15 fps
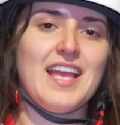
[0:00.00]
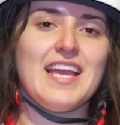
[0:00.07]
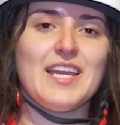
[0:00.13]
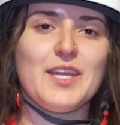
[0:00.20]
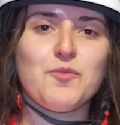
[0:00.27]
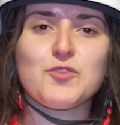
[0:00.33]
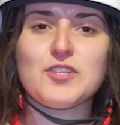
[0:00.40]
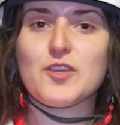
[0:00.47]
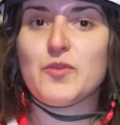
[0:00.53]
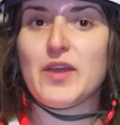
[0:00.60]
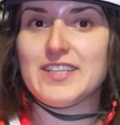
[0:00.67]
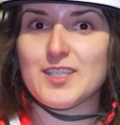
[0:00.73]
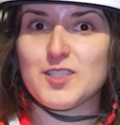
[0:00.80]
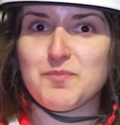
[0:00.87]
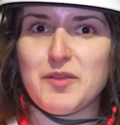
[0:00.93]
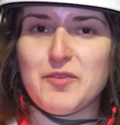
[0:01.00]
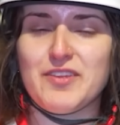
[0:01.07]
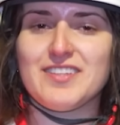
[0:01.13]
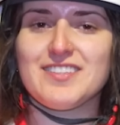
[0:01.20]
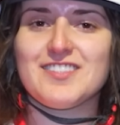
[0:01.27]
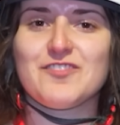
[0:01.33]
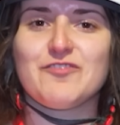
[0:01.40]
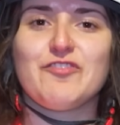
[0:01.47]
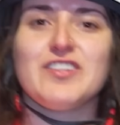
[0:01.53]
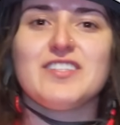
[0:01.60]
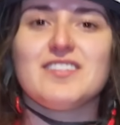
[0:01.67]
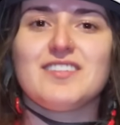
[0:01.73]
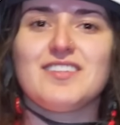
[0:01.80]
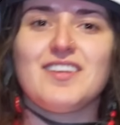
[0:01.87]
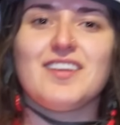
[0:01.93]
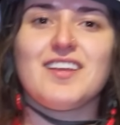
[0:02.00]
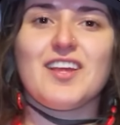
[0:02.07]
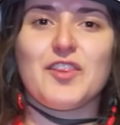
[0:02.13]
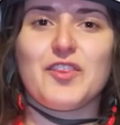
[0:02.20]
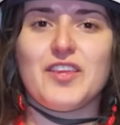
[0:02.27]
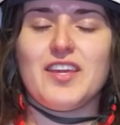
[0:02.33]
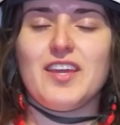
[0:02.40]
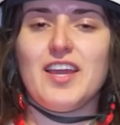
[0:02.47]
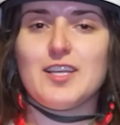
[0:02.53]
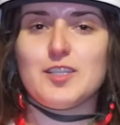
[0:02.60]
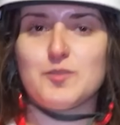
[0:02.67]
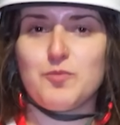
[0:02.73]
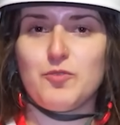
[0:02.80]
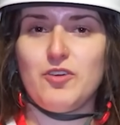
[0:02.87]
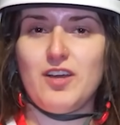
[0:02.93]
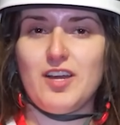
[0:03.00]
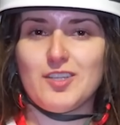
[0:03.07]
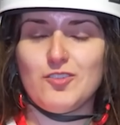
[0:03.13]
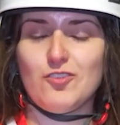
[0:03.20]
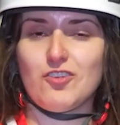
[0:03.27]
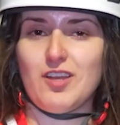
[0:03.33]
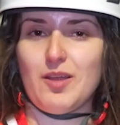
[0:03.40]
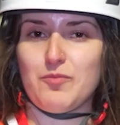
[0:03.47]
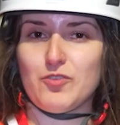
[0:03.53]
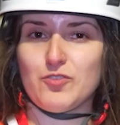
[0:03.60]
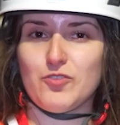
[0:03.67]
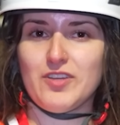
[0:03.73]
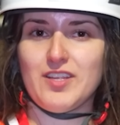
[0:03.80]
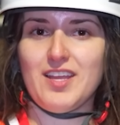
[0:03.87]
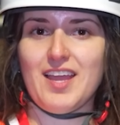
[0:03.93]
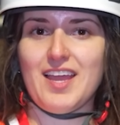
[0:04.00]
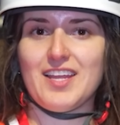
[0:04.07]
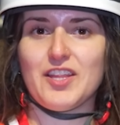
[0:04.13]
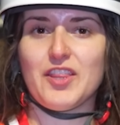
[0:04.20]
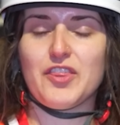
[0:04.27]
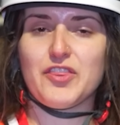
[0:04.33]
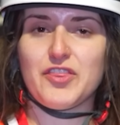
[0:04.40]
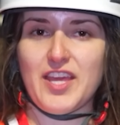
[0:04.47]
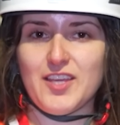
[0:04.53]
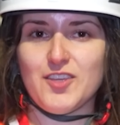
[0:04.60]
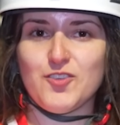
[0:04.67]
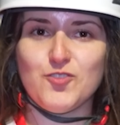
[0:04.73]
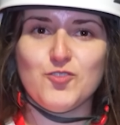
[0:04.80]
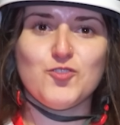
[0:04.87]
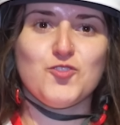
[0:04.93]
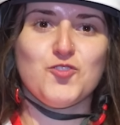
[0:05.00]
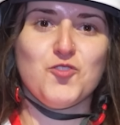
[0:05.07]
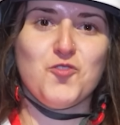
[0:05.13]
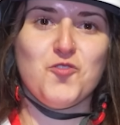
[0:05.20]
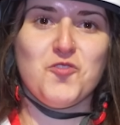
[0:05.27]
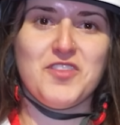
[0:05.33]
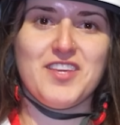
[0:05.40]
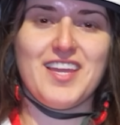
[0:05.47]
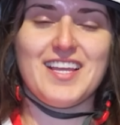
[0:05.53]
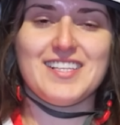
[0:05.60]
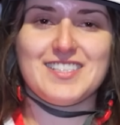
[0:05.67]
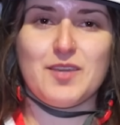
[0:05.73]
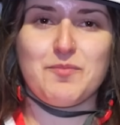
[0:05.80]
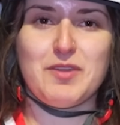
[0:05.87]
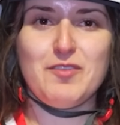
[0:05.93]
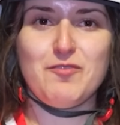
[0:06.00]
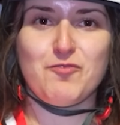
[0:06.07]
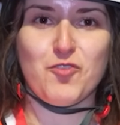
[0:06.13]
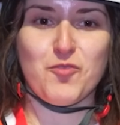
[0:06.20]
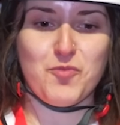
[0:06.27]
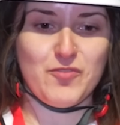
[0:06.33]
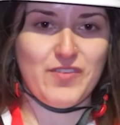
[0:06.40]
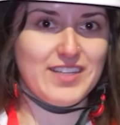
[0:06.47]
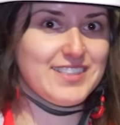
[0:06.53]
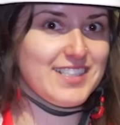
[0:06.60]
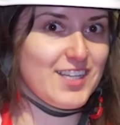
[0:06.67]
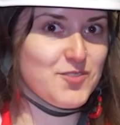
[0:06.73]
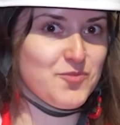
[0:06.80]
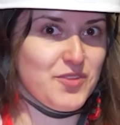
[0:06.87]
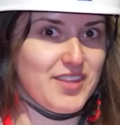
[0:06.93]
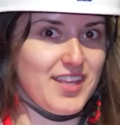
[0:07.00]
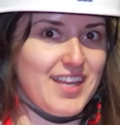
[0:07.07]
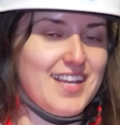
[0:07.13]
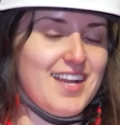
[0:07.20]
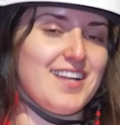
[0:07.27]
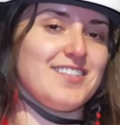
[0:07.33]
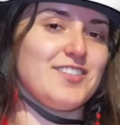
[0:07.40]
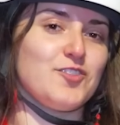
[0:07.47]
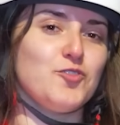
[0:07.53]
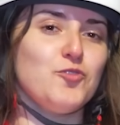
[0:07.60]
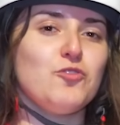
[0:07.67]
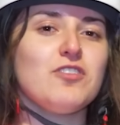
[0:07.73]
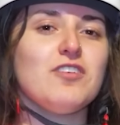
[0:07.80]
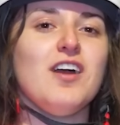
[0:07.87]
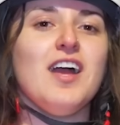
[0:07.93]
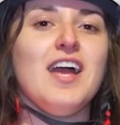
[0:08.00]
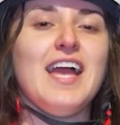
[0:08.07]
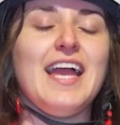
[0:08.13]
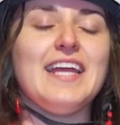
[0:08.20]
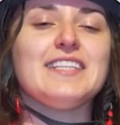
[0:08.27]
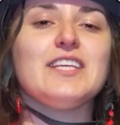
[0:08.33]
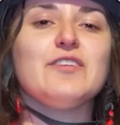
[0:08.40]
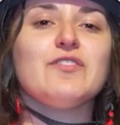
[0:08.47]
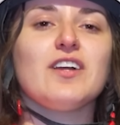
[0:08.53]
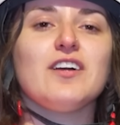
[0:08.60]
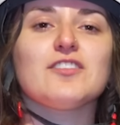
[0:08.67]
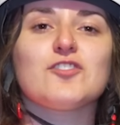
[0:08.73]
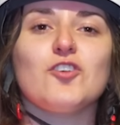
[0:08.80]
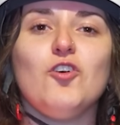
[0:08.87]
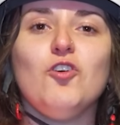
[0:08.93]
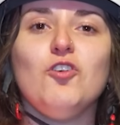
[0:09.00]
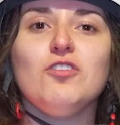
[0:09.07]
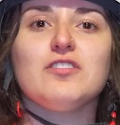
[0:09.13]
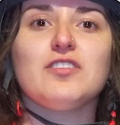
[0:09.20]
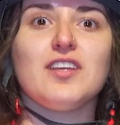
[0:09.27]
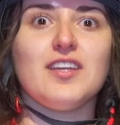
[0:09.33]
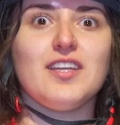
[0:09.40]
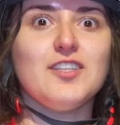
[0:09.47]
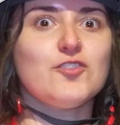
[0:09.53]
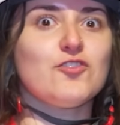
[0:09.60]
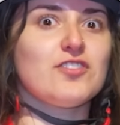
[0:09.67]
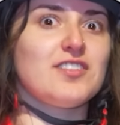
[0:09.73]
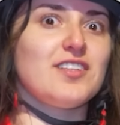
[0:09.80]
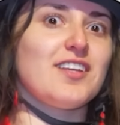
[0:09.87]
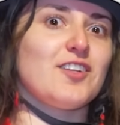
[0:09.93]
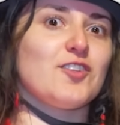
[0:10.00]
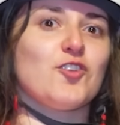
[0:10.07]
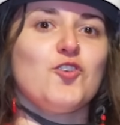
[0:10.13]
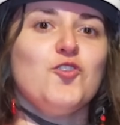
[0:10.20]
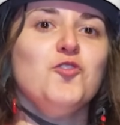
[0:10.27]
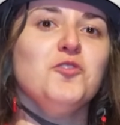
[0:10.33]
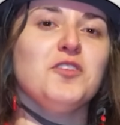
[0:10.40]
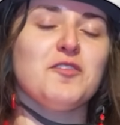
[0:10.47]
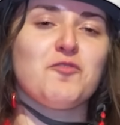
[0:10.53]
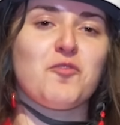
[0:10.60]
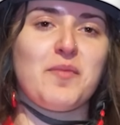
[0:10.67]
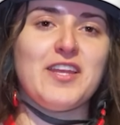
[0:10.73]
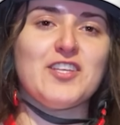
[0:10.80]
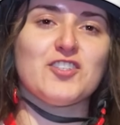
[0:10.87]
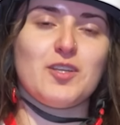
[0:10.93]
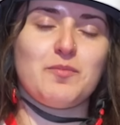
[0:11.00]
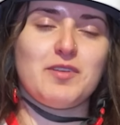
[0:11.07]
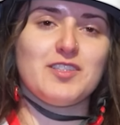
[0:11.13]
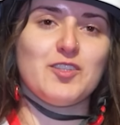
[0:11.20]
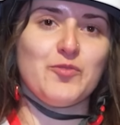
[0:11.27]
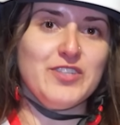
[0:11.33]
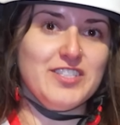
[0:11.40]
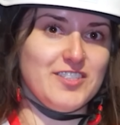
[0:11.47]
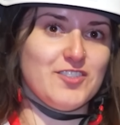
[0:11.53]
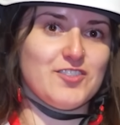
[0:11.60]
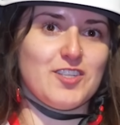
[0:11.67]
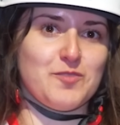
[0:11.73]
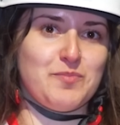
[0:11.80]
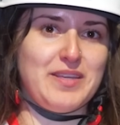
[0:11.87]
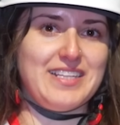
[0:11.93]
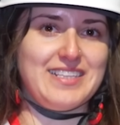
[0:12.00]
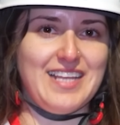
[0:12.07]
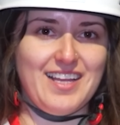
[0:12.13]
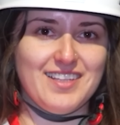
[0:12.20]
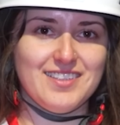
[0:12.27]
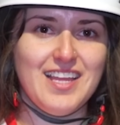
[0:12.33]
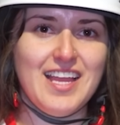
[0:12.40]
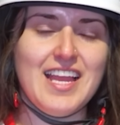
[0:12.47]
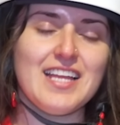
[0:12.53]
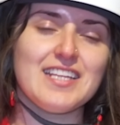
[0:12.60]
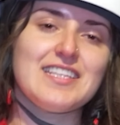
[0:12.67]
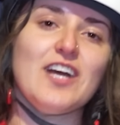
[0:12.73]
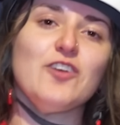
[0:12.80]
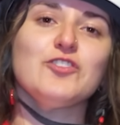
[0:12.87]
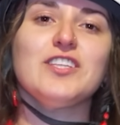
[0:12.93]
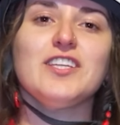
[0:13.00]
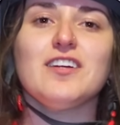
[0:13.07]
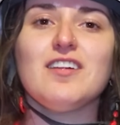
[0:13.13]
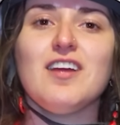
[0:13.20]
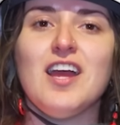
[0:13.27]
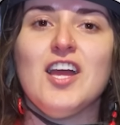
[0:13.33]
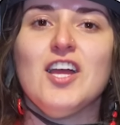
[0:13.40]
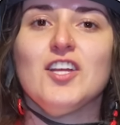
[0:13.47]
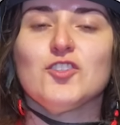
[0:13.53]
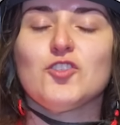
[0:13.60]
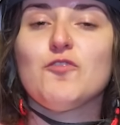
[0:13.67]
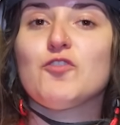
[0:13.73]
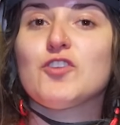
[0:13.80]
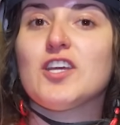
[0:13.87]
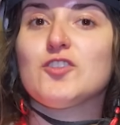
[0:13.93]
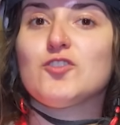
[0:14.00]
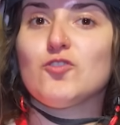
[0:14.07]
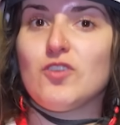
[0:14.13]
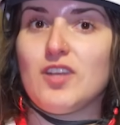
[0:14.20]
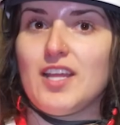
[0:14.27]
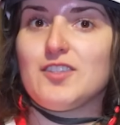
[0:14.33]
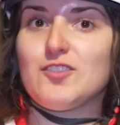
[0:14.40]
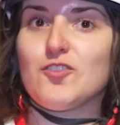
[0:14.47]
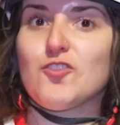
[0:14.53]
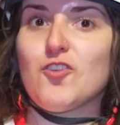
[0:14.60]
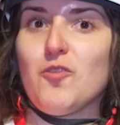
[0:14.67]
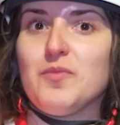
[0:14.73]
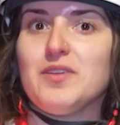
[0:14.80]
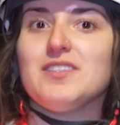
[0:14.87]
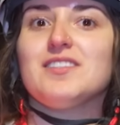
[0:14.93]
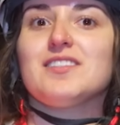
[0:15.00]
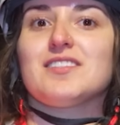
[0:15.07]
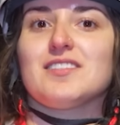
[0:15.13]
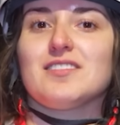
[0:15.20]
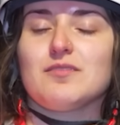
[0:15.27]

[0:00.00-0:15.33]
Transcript: It was a great experience visiting the Äspö Hard Rock Laboratory, and thank you to the SKB for providing us with a guided tour and giving us all the interesting and cool information about the research that's being done down here. Don't forget to let your comments...